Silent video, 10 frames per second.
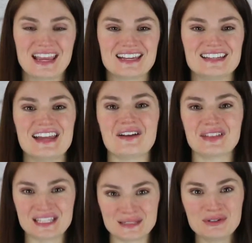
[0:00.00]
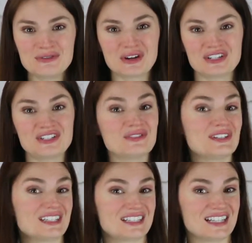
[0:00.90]
Now let's move on to
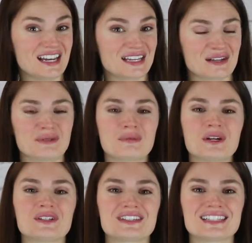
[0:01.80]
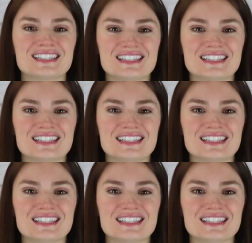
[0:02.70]
the second person